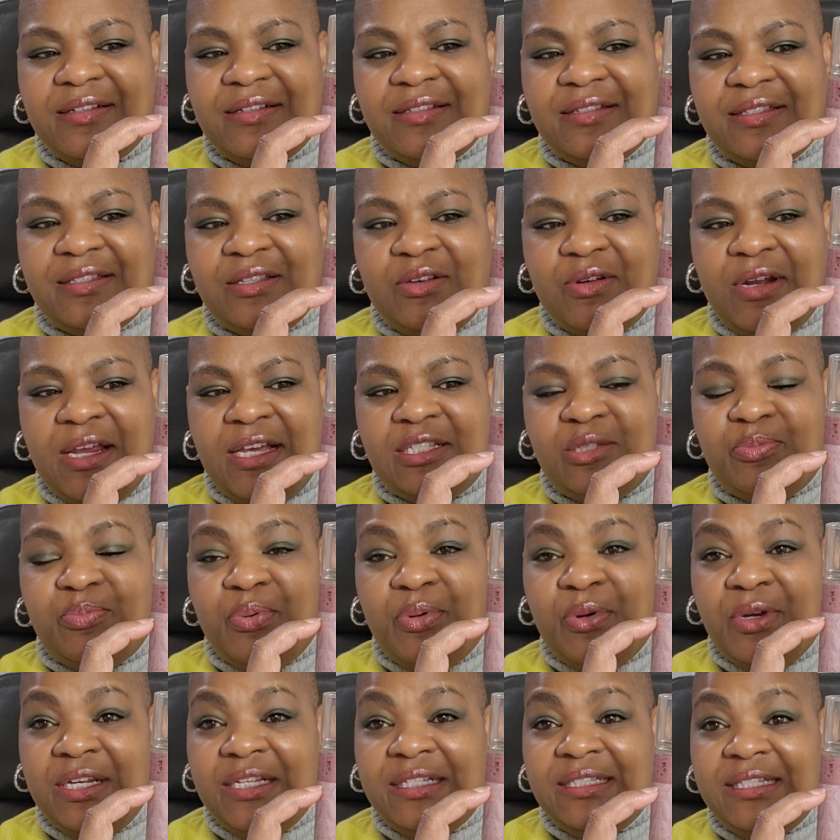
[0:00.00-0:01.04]
So that's
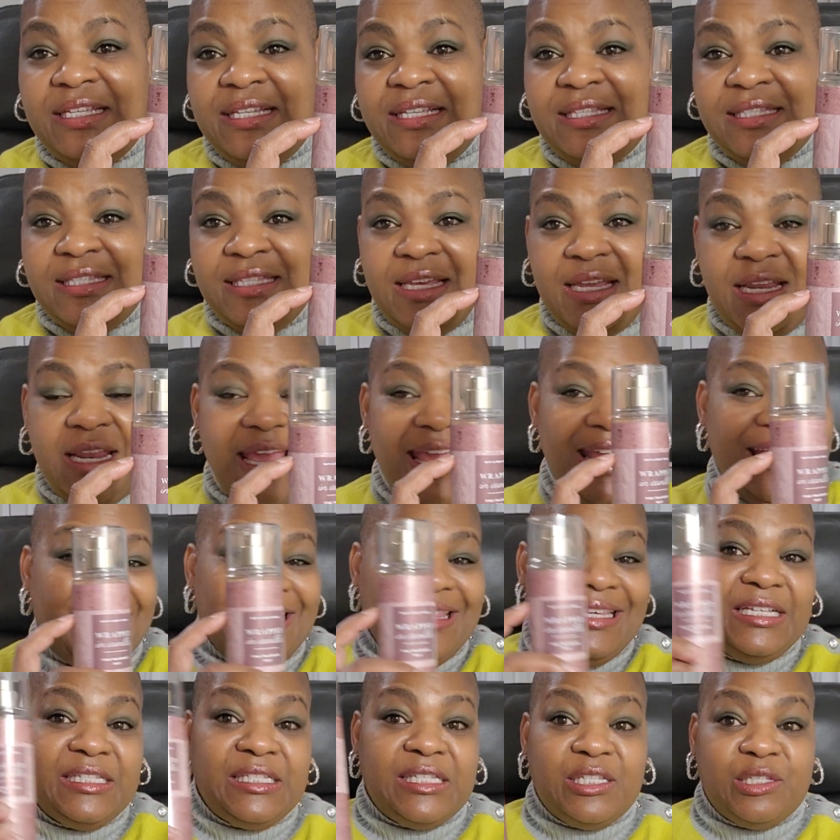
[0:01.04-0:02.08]
pretty decent.
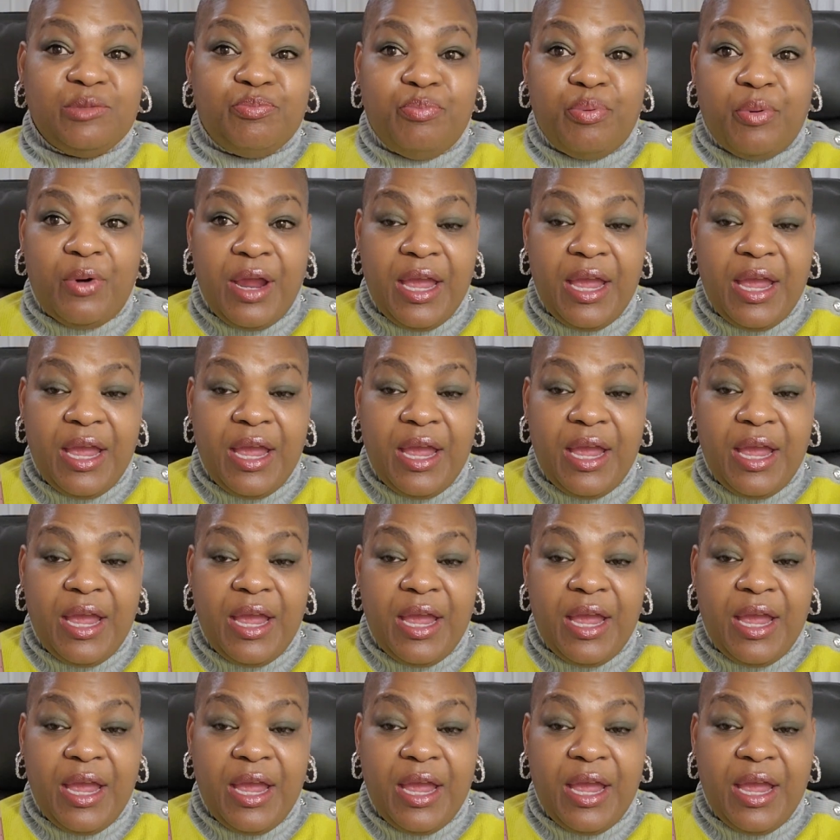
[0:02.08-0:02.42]
And this is